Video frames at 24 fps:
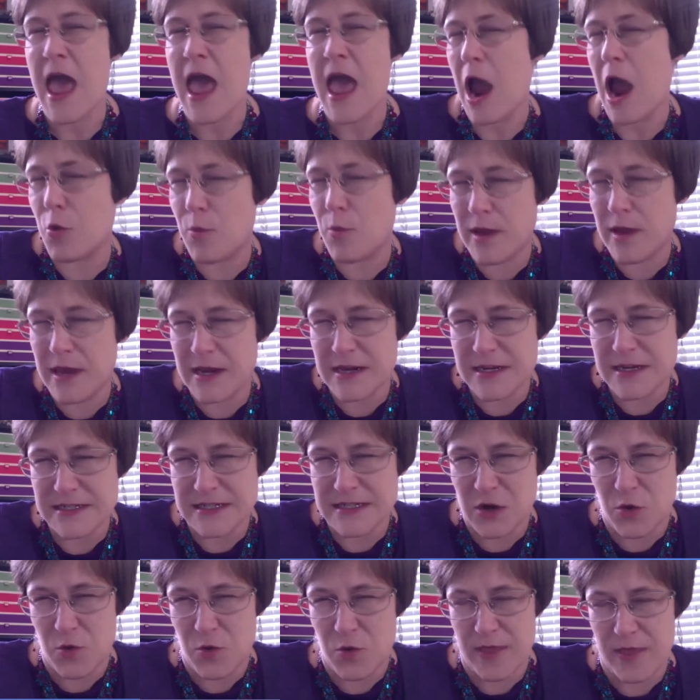How are we going to
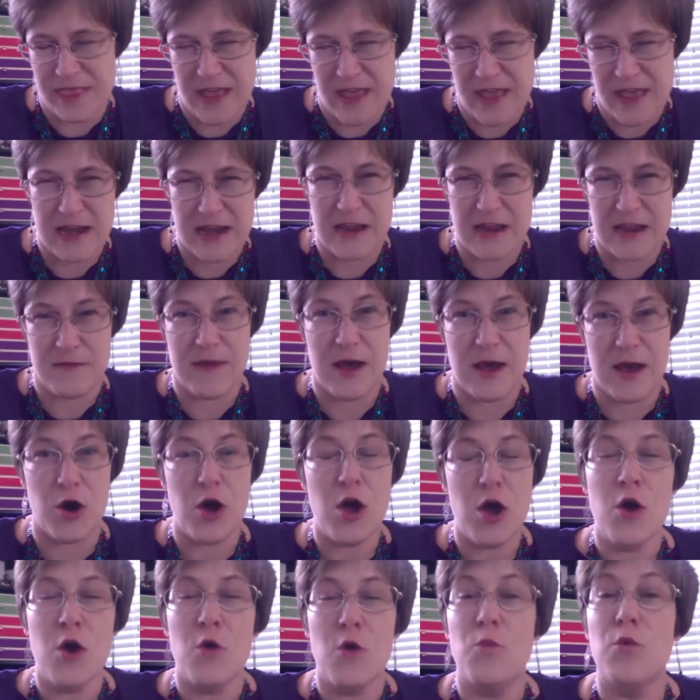deal with that email?
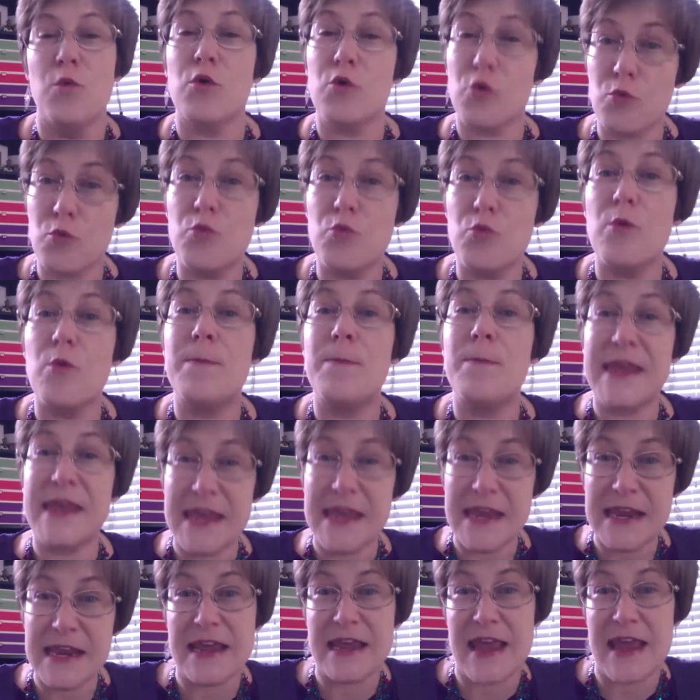We're
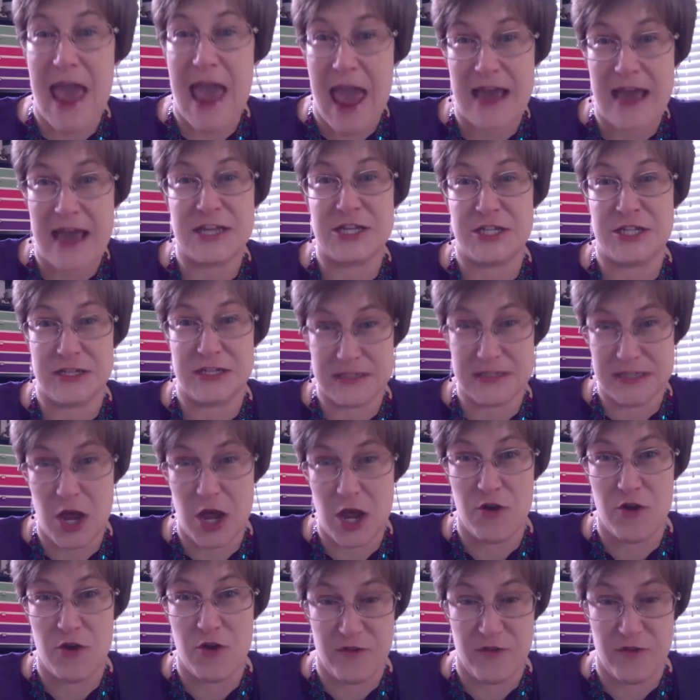repeating actions
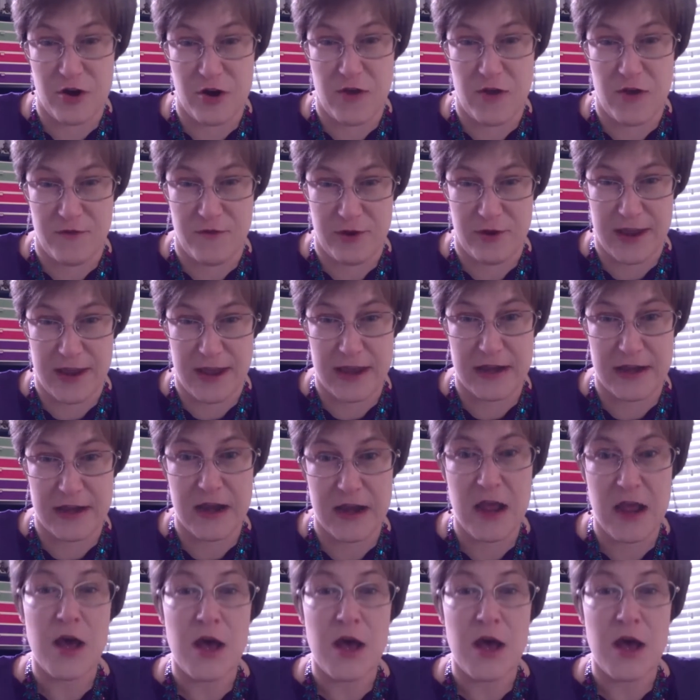over and over again.